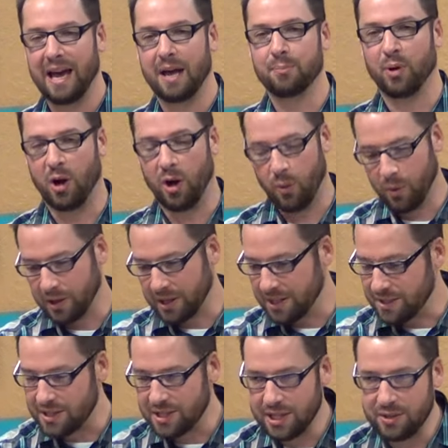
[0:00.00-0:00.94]
and Paul will
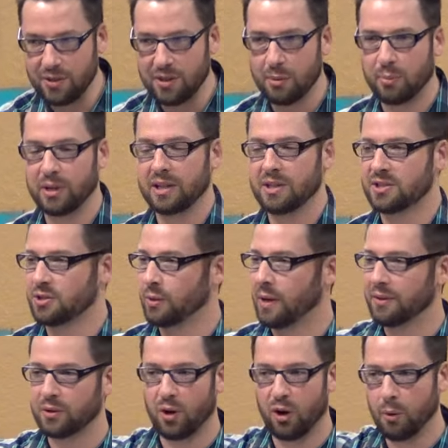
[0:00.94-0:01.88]
continue to bring this
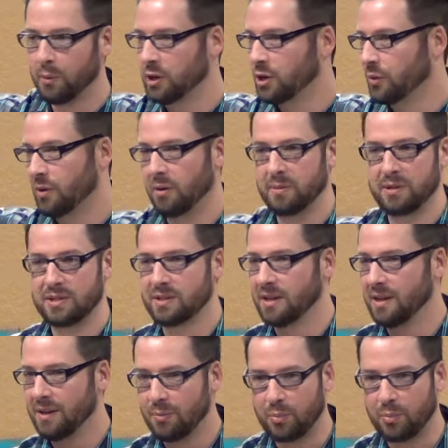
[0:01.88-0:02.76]
throughout the whole book of Romans.